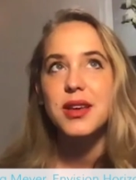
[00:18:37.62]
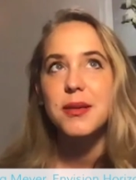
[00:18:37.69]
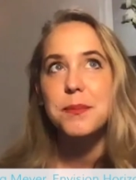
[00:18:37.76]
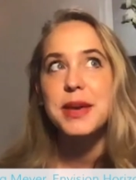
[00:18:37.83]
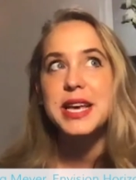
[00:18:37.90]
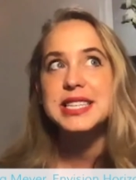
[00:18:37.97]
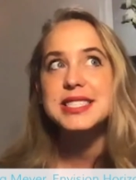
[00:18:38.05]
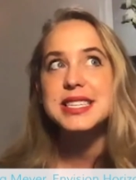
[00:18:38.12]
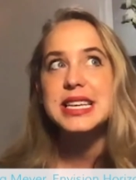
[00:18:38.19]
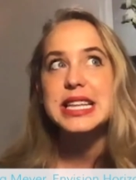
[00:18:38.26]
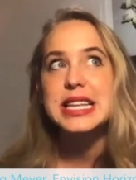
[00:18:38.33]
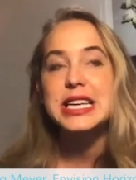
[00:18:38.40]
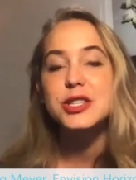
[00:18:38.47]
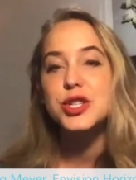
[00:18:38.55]

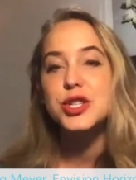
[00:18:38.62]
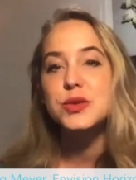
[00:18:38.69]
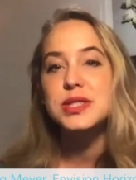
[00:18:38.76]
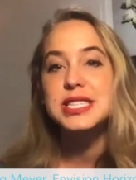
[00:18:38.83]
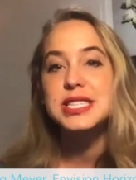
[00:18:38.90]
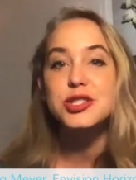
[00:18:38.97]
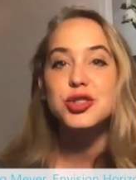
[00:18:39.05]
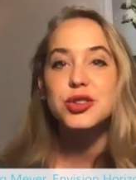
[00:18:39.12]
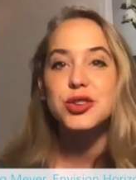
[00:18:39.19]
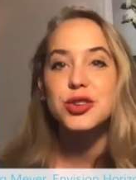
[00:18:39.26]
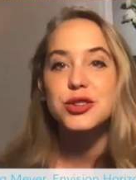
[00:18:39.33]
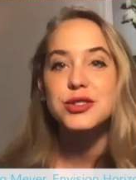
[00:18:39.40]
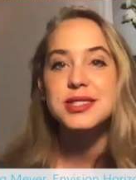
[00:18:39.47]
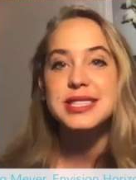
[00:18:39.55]
basically do
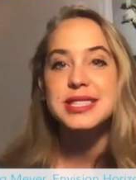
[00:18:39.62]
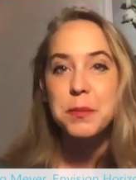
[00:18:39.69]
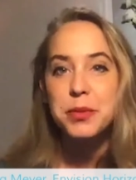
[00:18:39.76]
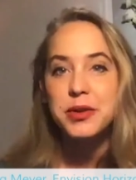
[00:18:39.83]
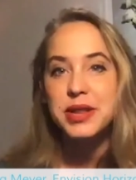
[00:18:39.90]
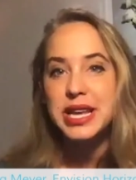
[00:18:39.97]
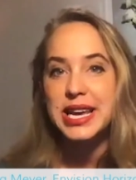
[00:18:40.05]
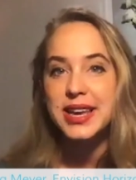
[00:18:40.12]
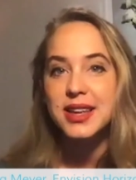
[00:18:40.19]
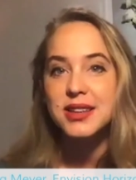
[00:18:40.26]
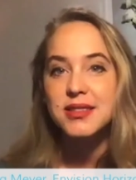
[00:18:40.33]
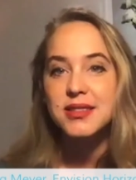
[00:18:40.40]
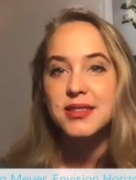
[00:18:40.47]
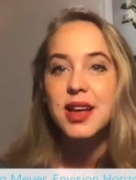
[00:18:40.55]
digital
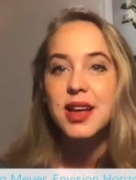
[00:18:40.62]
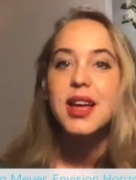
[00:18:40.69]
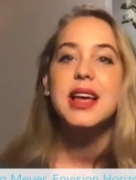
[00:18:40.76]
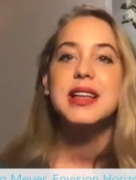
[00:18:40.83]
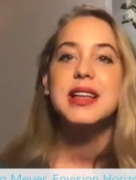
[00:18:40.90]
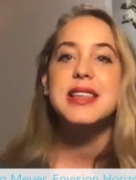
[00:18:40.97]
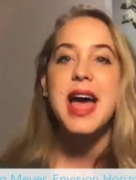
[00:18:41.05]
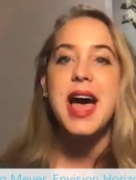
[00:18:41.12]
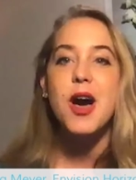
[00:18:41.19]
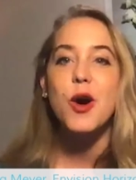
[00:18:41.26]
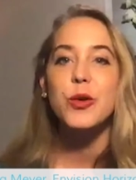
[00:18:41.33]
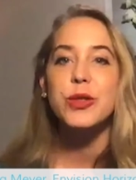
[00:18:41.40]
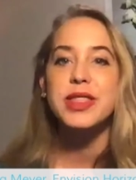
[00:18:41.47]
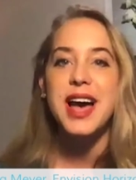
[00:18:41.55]
sampling
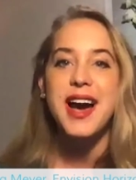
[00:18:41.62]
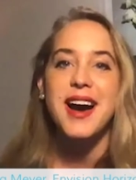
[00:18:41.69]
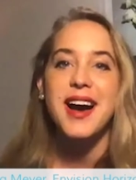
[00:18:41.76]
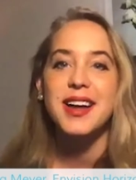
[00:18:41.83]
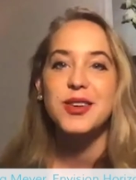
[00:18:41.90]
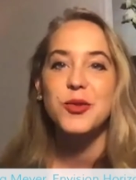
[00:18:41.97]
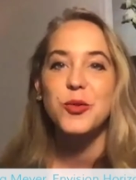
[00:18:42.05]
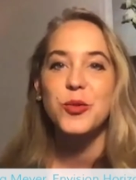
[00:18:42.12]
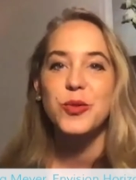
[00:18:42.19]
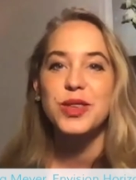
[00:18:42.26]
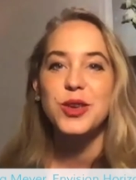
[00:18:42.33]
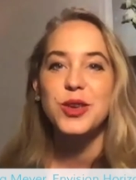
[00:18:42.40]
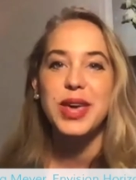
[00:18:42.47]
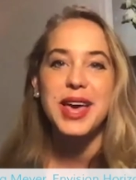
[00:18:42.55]
now that
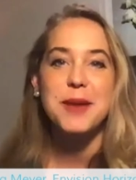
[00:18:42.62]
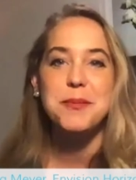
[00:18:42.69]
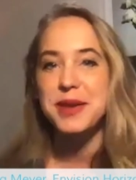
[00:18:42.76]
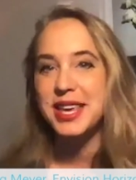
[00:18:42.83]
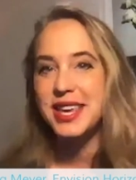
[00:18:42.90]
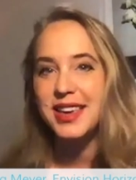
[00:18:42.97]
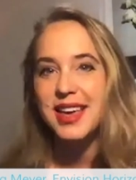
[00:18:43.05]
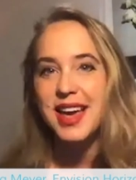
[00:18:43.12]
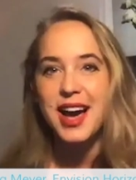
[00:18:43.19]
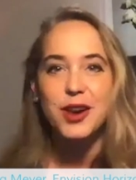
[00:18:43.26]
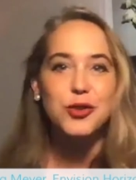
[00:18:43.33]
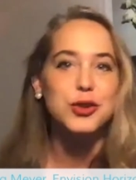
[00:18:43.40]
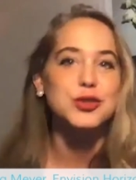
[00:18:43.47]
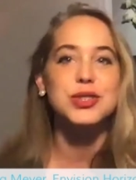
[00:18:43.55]
you can't be
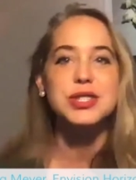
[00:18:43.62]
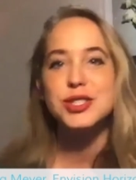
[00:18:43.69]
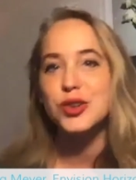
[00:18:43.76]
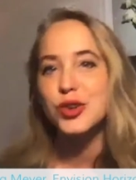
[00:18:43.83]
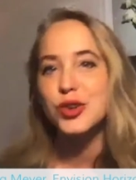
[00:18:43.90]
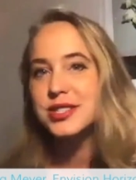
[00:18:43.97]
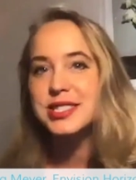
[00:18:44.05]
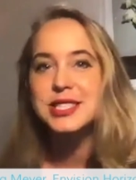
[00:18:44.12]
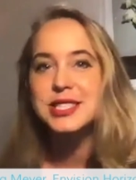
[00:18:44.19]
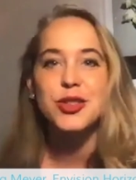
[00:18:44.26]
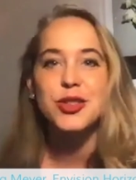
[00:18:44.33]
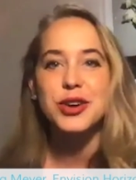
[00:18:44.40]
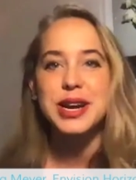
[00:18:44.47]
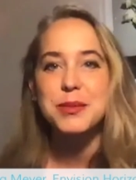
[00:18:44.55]
at grocery stores and
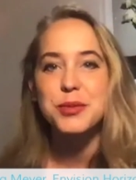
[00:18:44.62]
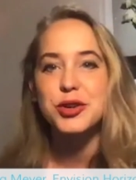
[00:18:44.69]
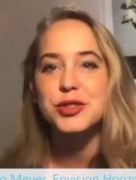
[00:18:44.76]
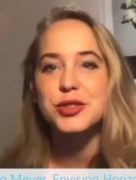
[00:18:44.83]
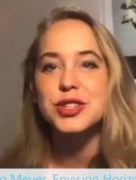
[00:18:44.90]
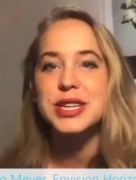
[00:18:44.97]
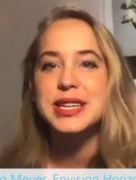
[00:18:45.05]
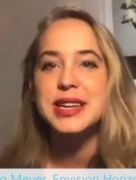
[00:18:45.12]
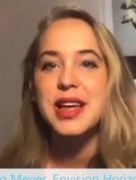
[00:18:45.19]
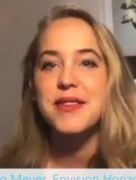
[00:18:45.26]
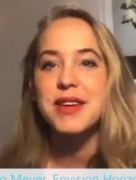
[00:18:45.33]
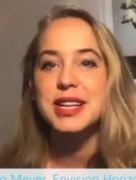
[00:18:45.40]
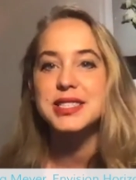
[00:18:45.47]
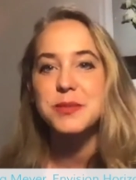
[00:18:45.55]
other in-person
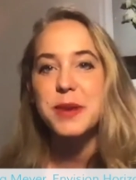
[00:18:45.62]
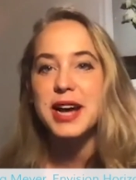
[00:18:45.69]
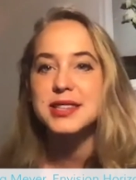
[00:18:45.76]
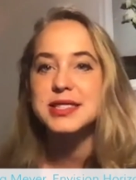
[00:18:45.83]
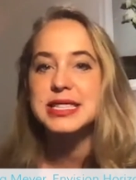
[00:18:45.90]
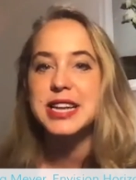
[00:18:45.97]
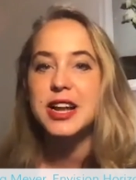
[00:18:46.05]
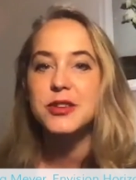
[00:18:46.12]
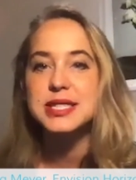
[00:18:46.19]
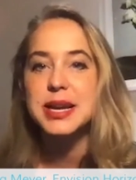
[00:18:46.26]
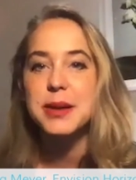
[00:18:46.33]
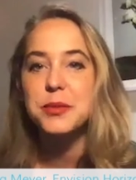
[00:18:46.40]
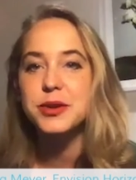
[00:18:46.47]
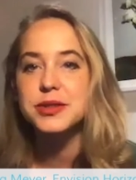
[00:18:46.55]
events passing out
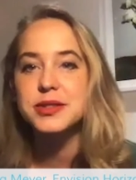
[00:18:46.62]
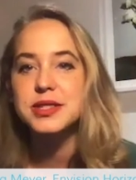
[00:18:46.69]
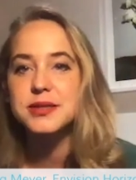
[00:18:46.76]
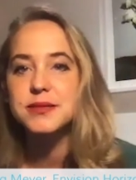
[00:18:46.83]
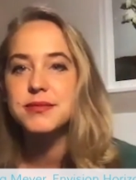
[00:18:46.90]
samples?